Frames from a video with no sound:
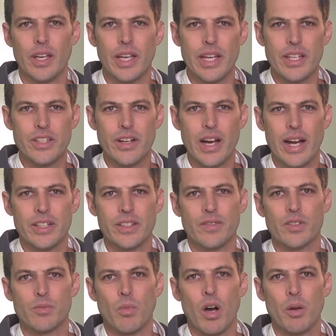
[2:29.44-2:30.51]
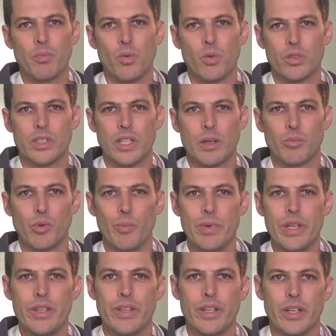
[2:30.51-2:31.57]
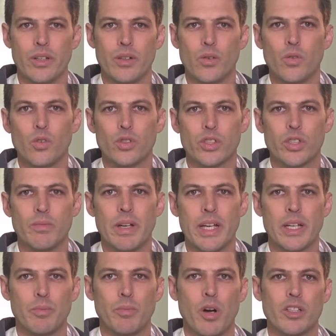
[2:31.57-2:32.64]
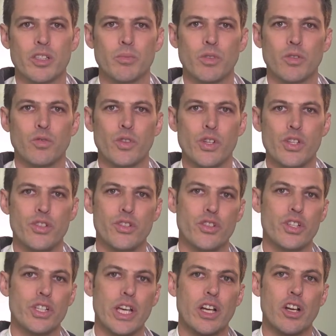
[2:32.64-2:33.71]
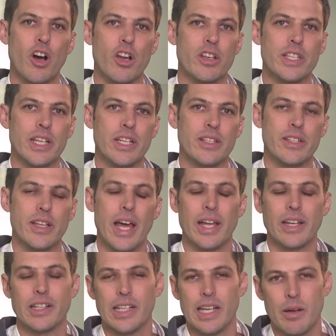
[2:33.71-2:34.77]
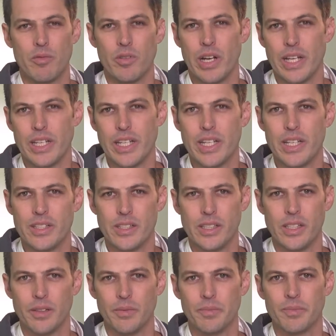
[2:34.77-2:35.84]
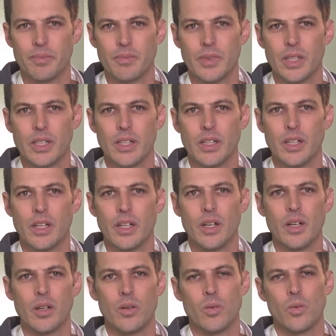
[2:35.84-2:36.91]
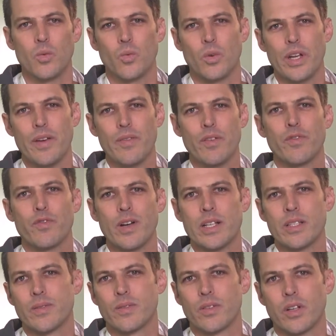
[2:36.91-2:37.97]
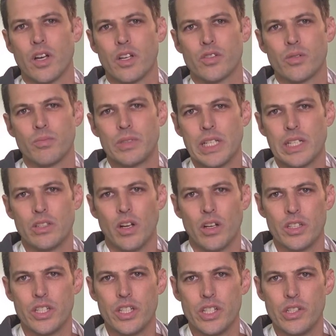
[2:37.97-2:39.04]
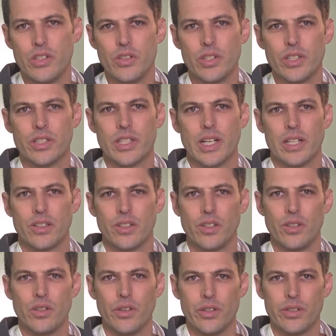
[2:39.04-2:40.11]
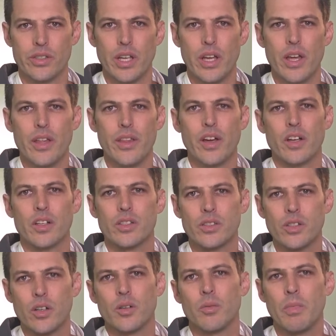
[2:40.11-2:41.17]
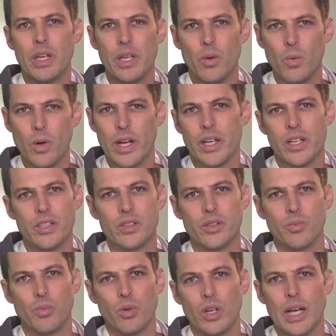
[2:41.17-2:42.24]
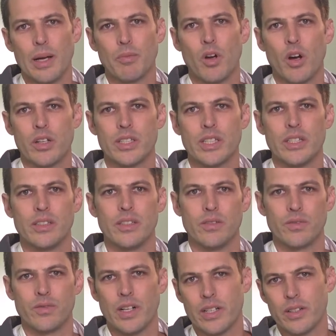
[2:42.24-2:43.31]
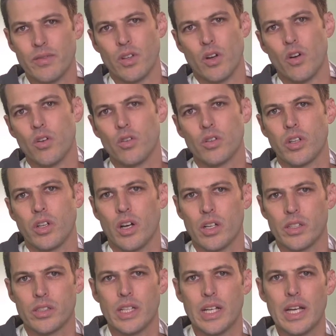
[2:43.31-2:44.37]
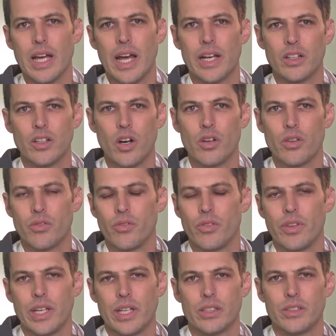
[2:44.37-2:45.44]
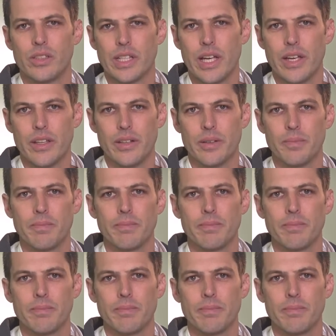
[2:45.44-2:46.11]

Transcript: Interactive smartboards like Promethean also make it possible for you to share content and collaborate easily. Whatever front-of-classroom technology you decide to use, there are so many ways to pull up content in front of the whole class and go through things together.